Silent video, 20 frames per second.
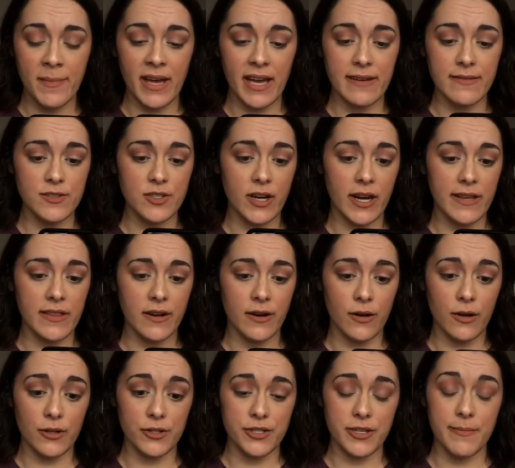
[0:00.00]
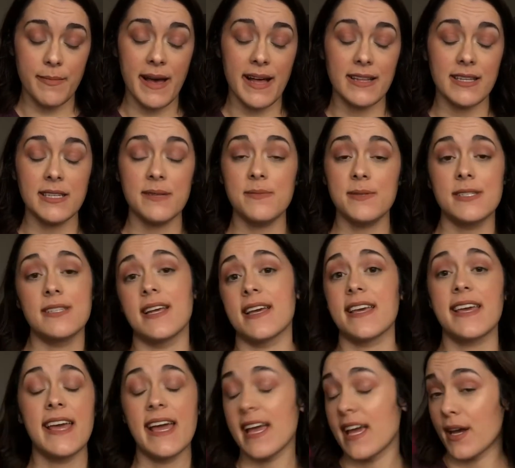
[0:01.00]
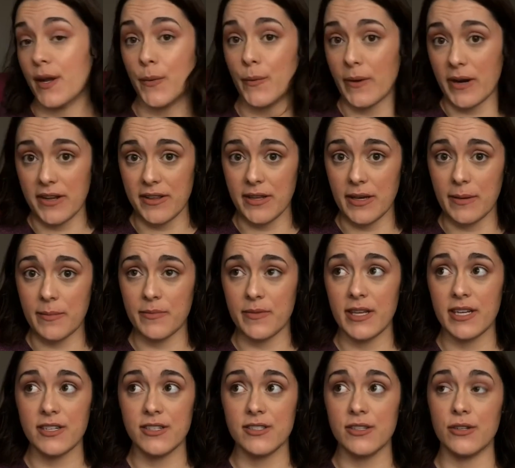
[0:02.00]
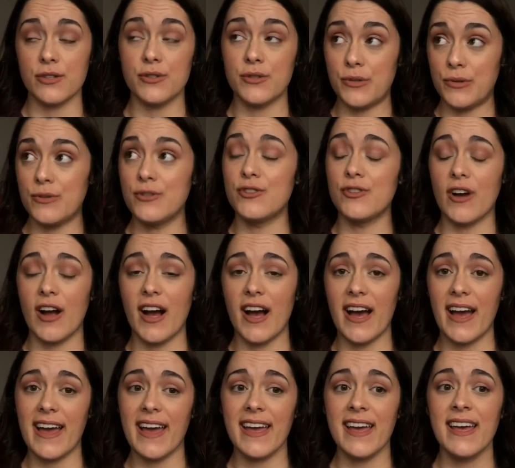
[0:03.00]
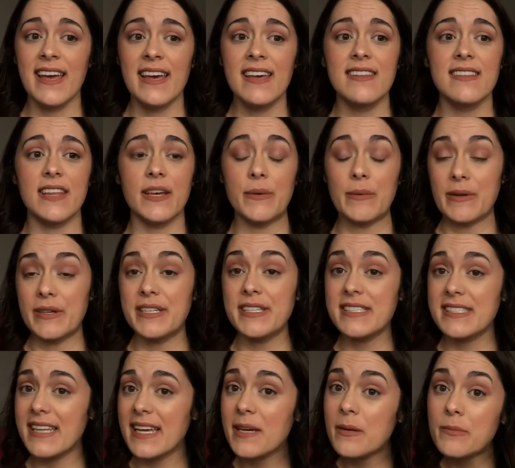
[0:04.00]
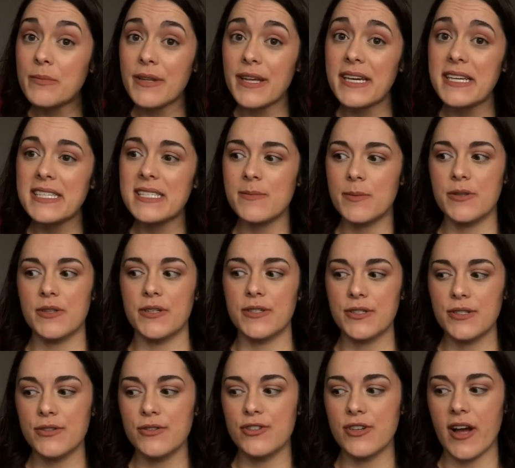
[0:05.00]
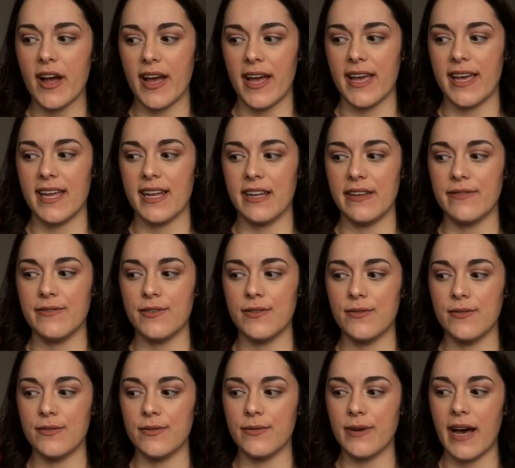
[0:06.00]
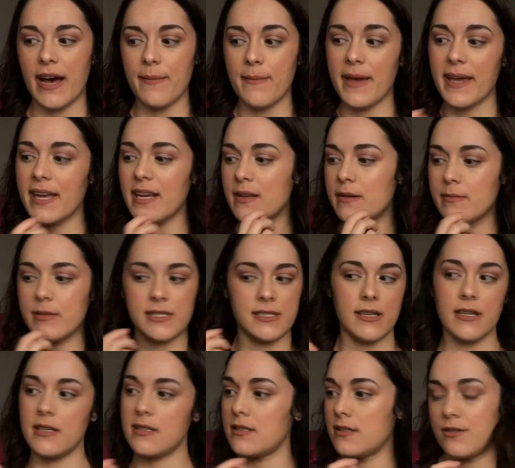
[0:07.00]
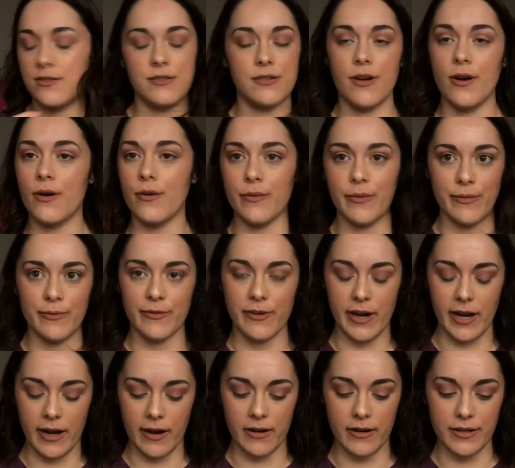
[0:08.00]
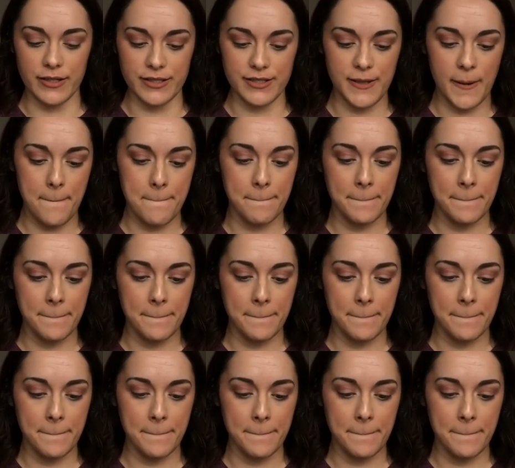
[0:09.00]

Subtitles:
I've tried their ultra matte lips and I can't wear them. They just are too dry. They really stay in place, but they're too dry, and if you make any mistakes, there's no room for errors.